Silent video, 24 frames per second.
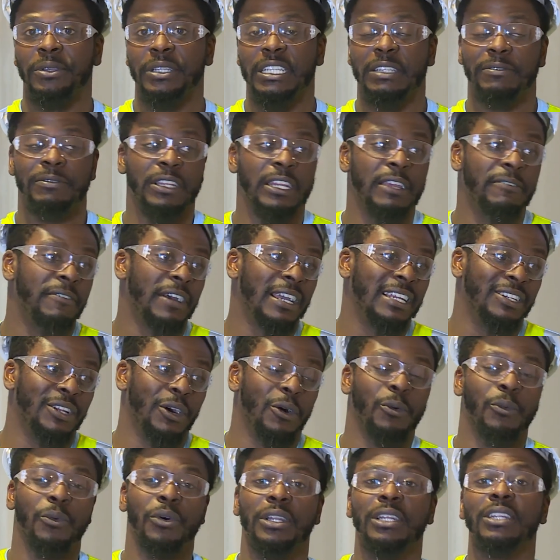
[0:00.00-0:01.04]
Even if I
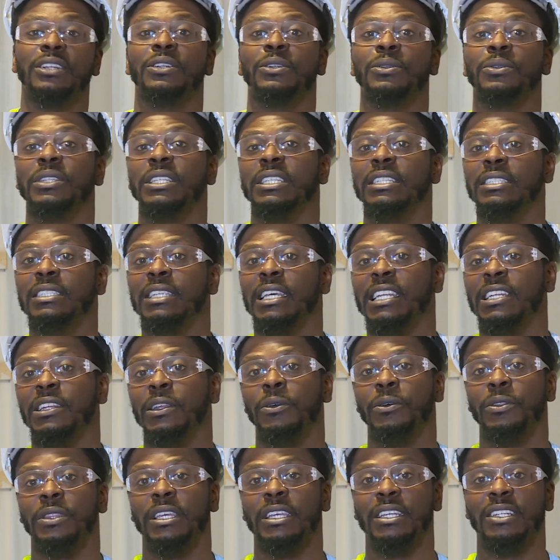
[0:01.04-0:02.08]
don't want to do this, I
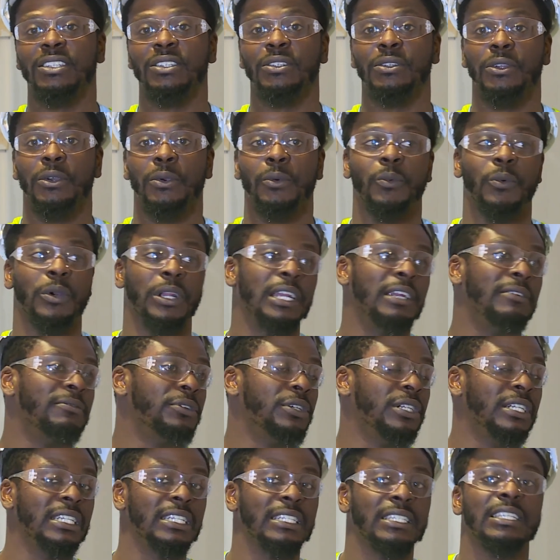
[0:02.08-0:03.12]
know that, you know, whatever
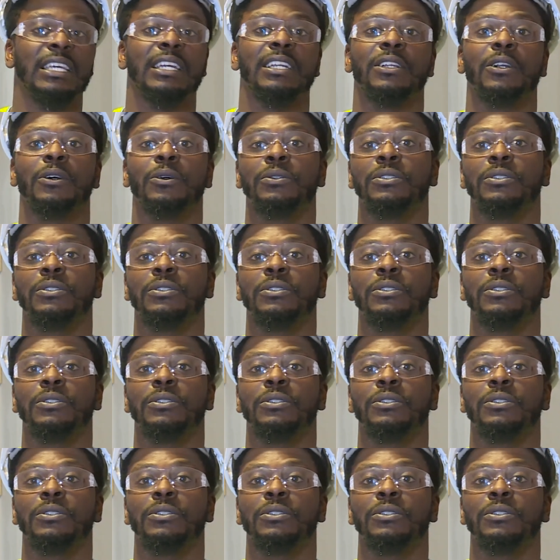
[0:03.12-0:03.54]
it is I go